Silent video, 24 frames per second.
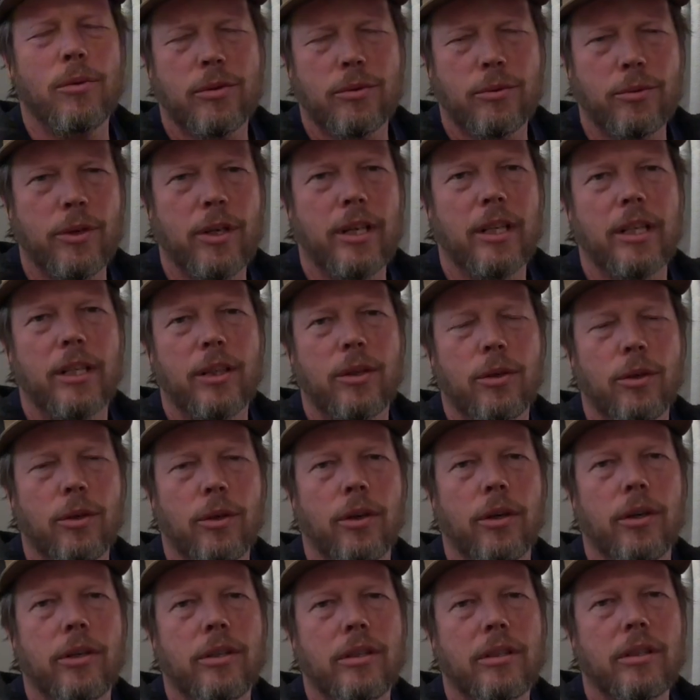was really
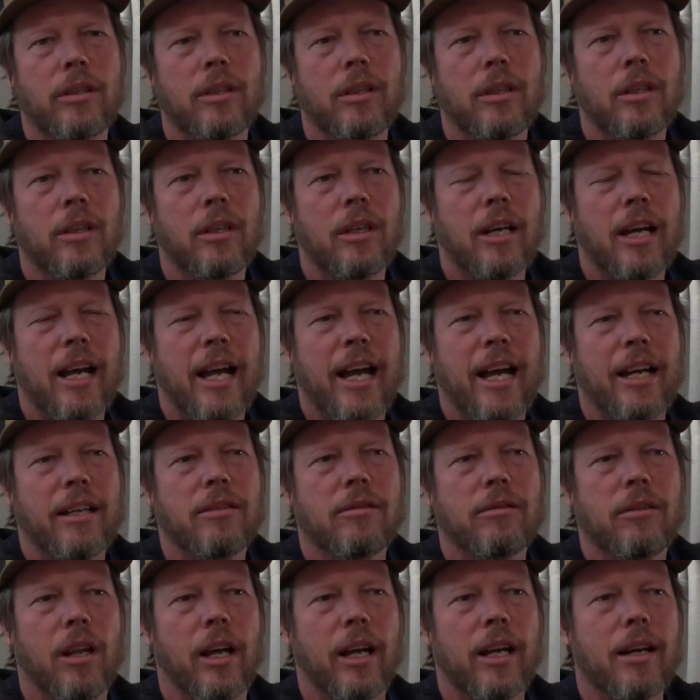good,
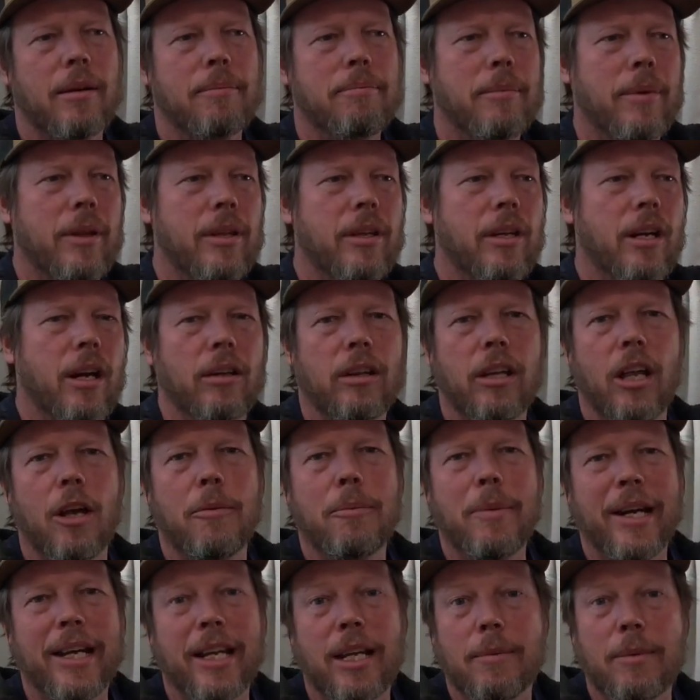had like a low,
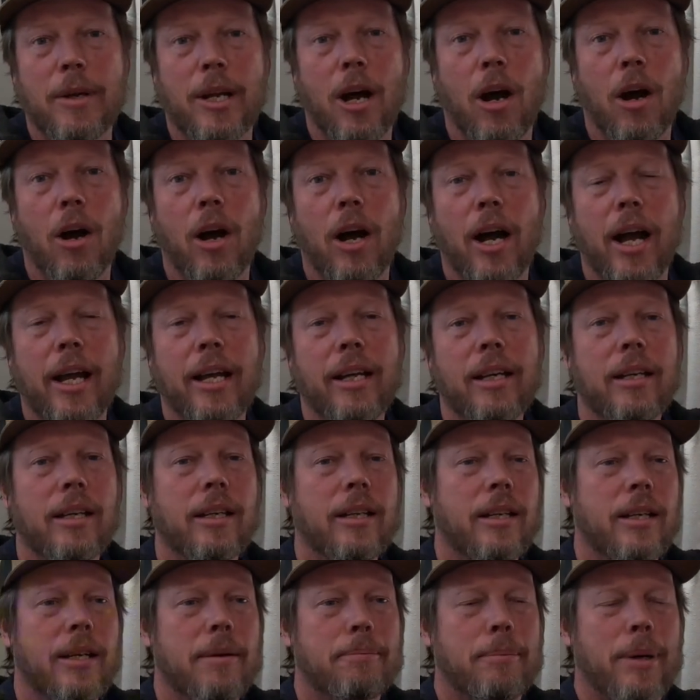medium, and high,
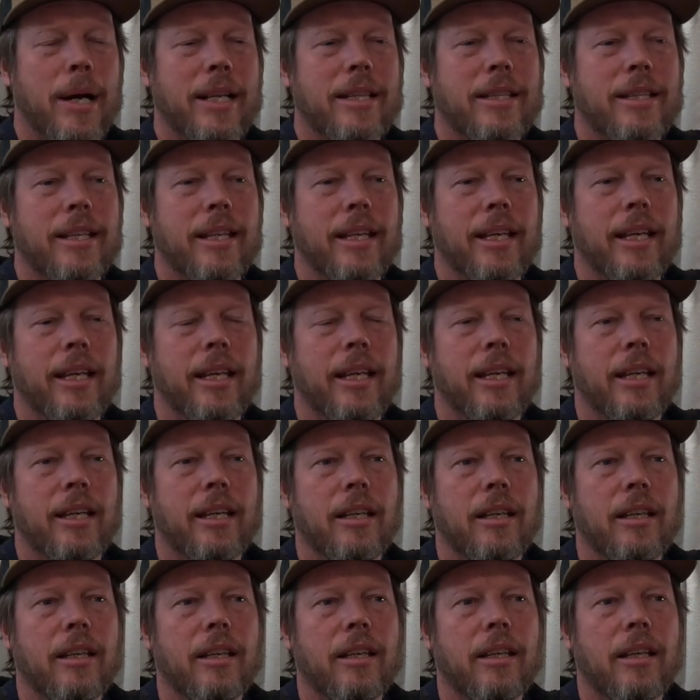but
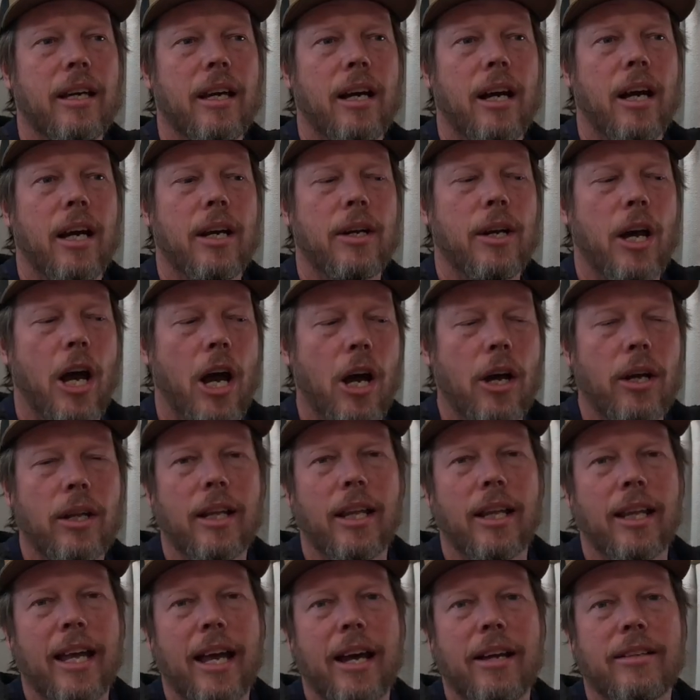it only
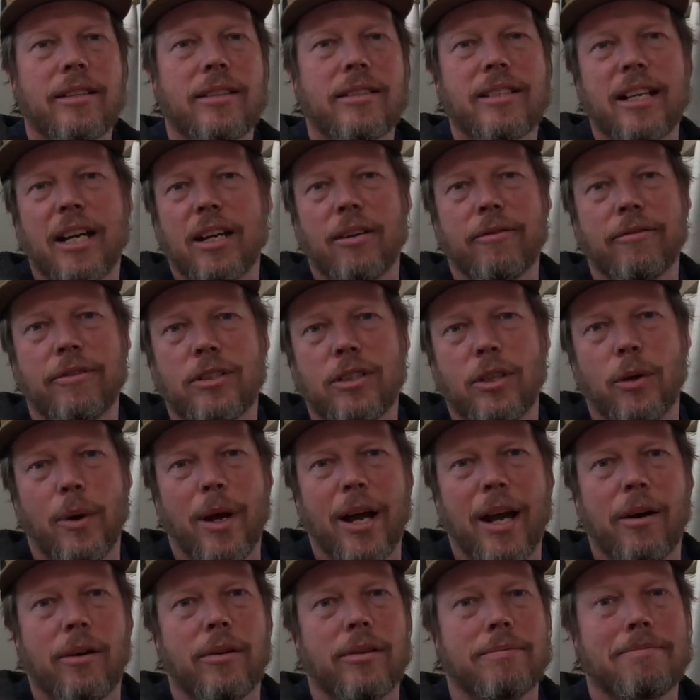allowed it to stay on for 2
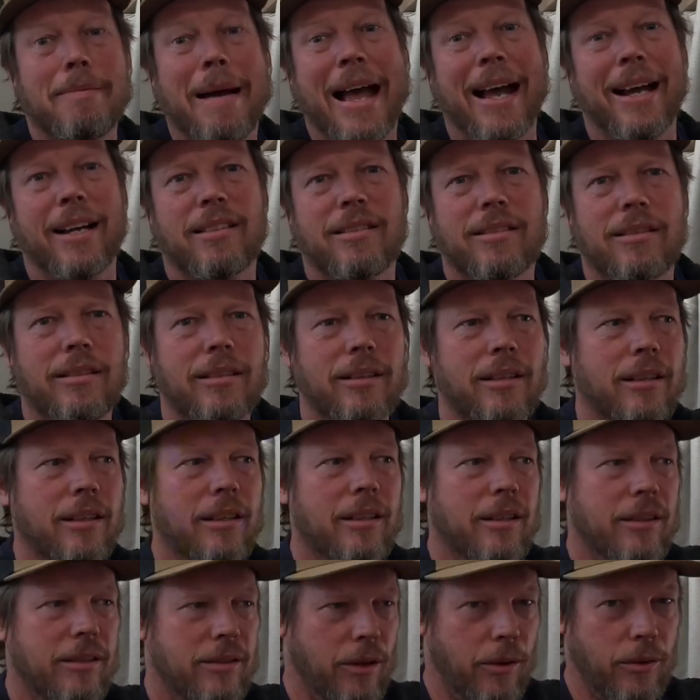hours max.
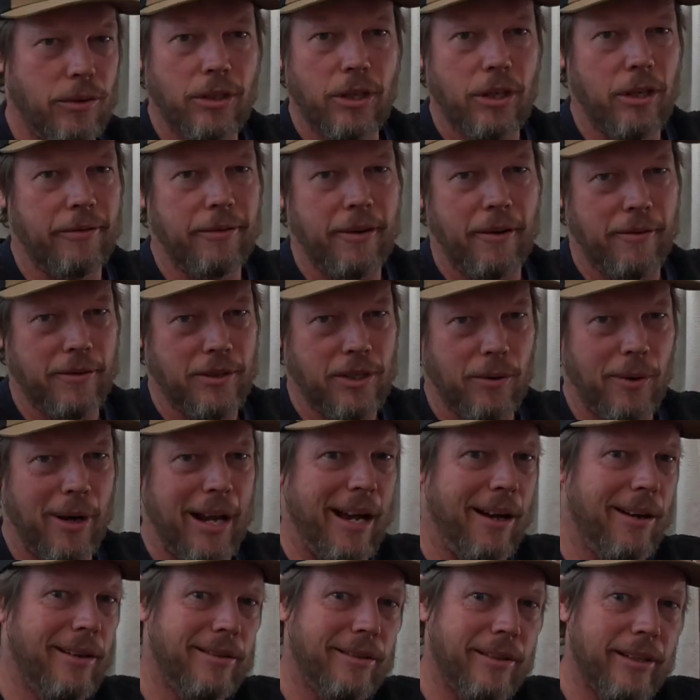So it would turn off every 2
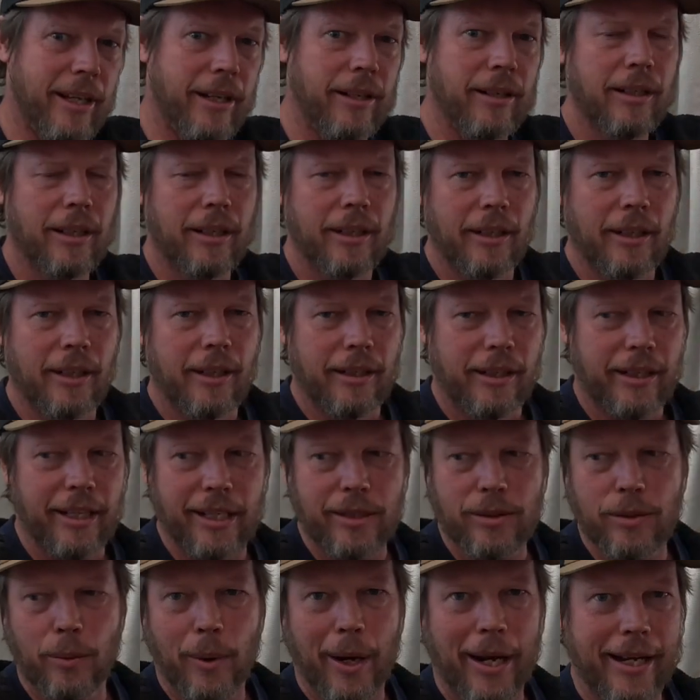hours, and then
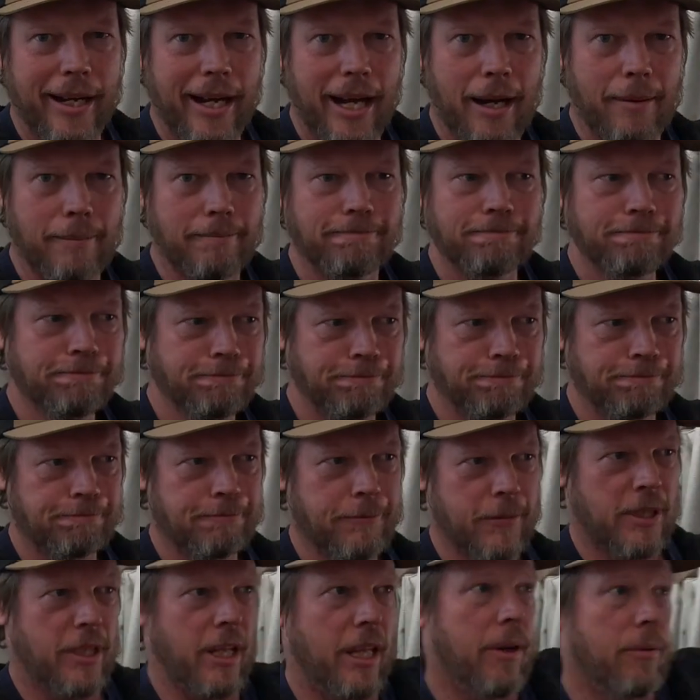kids would wake up.
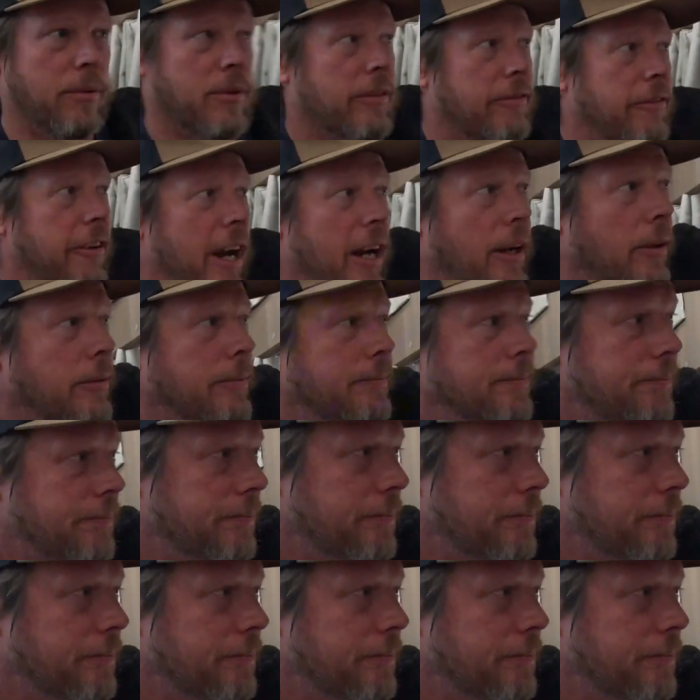So that was a fail.